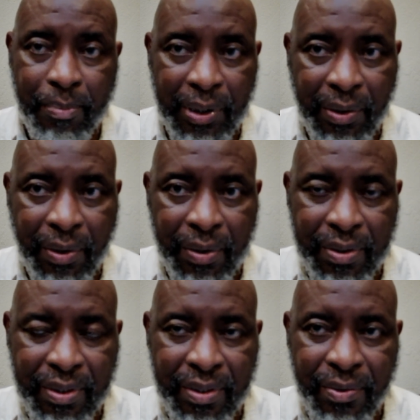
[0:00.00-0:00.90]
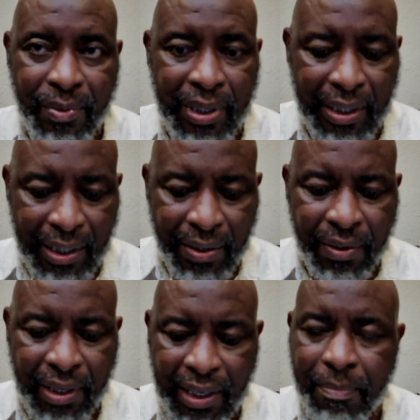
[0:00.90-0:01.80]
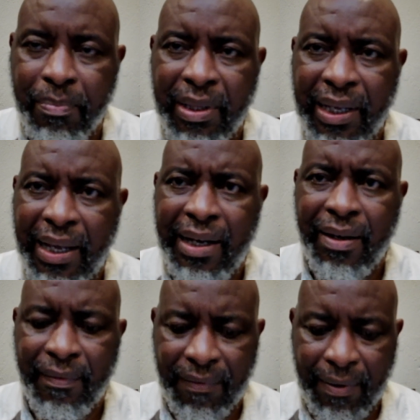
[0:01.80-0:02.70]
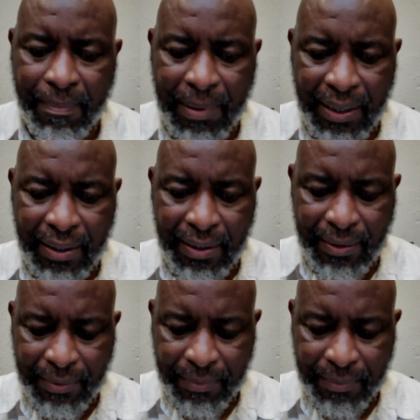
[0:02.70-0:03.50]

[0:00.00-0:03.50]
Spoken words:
Because we didn't keep the end of our bargain.